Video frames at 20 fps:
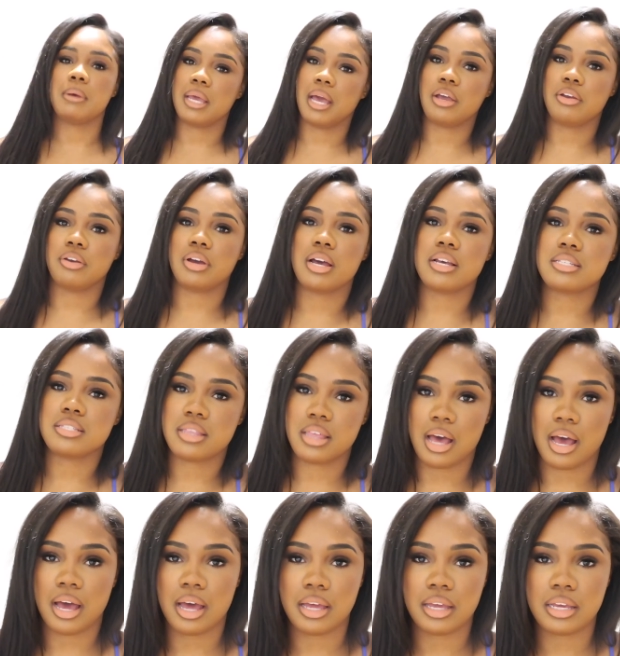But yeah, you guys,
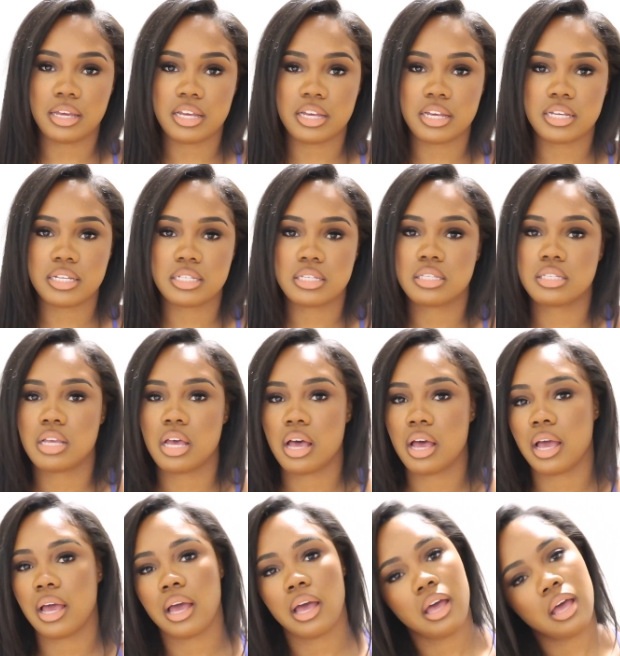that is
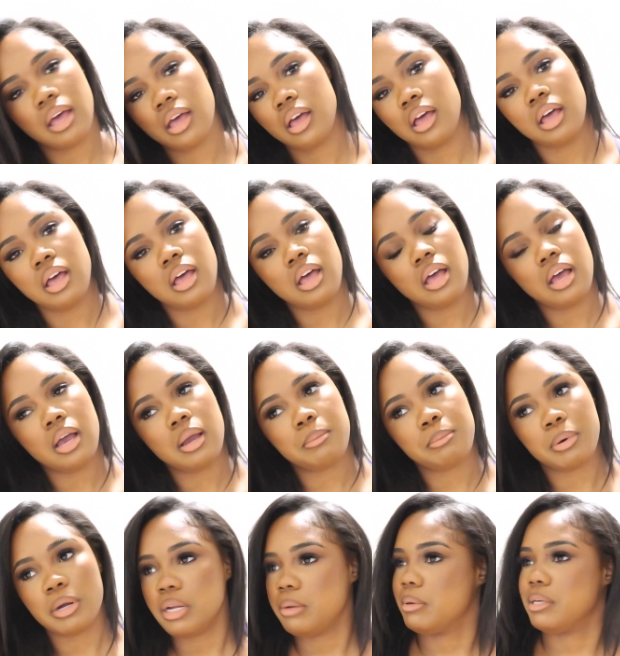
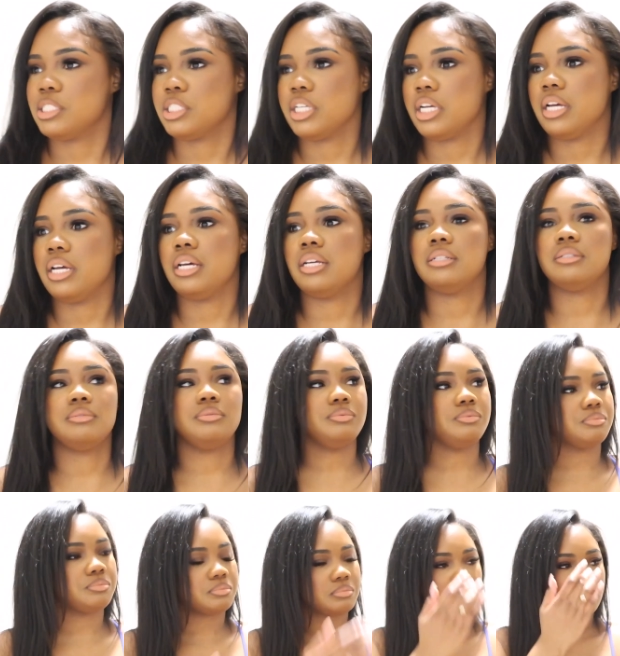pretty much it.
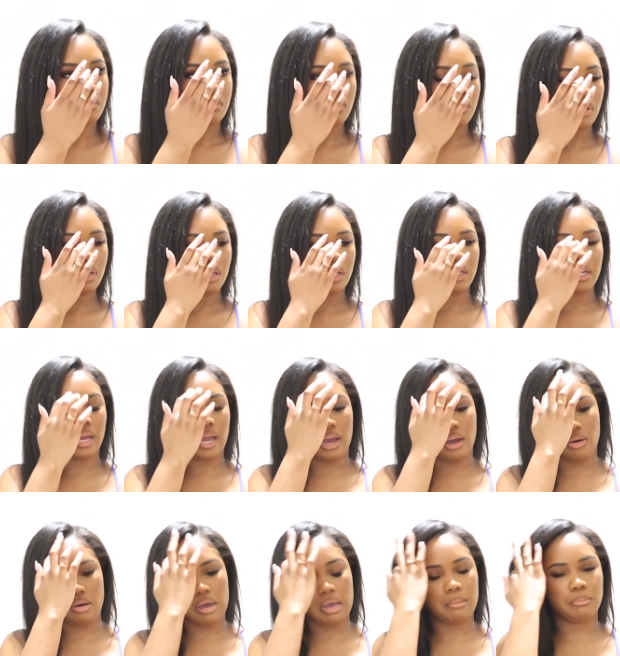
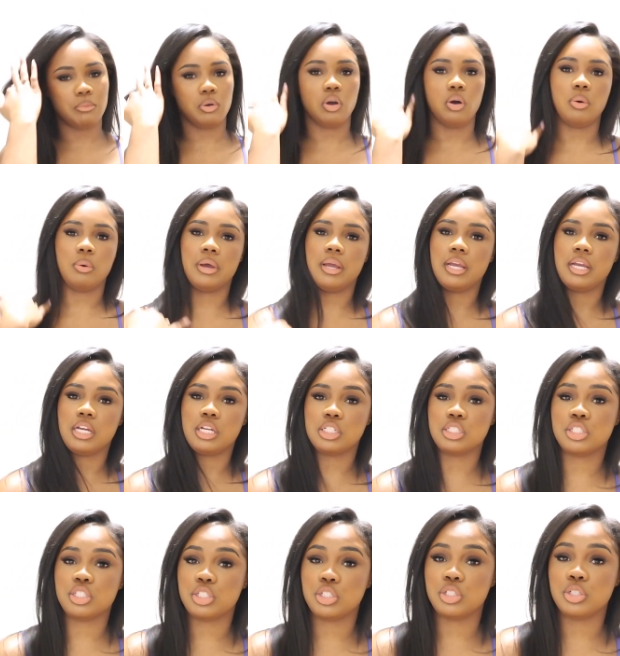Now I'm
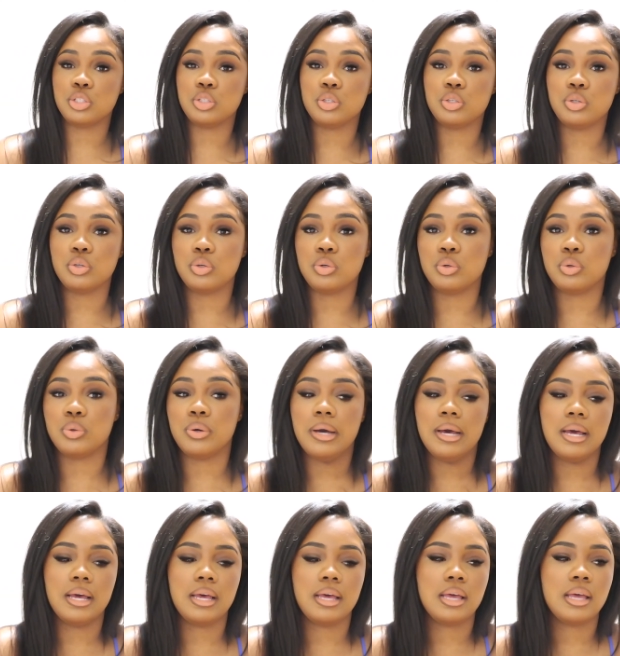going to
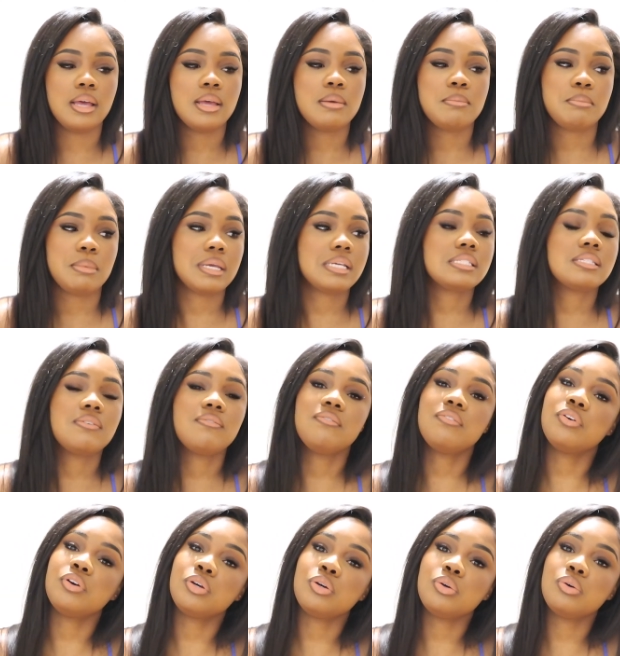make some
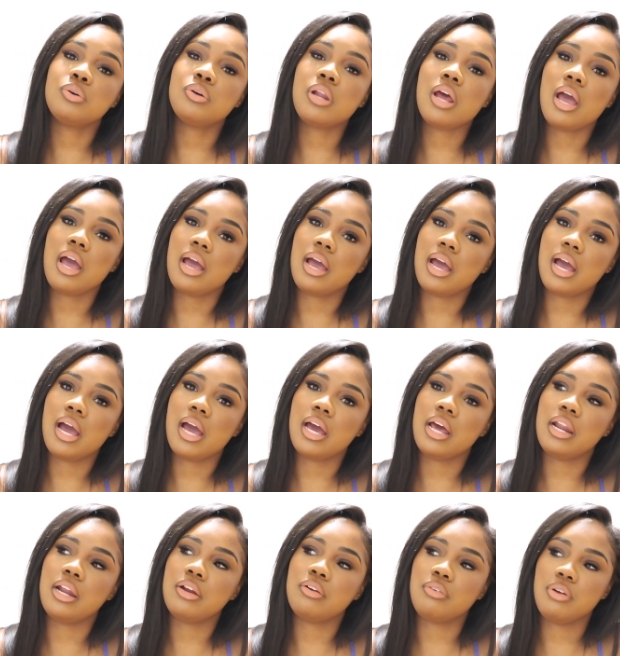food
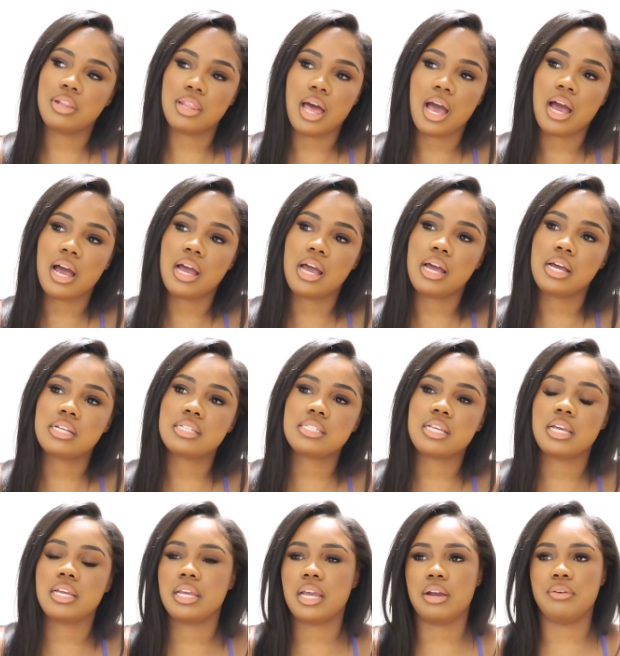and relax
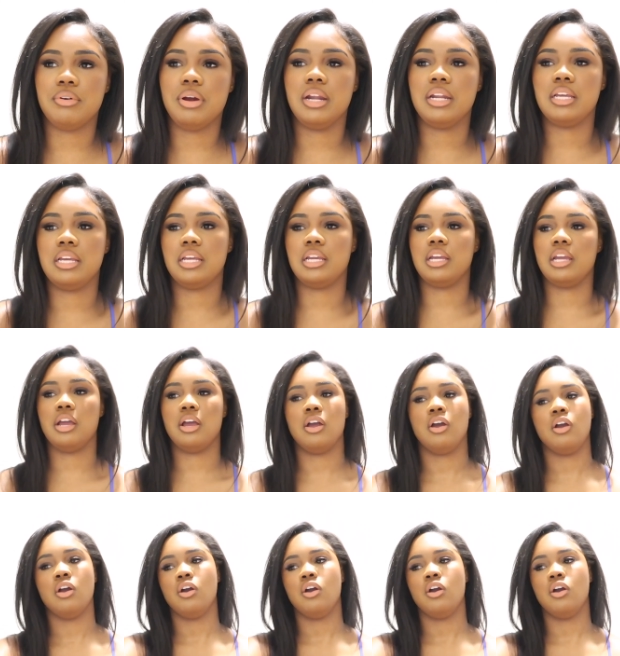and get ready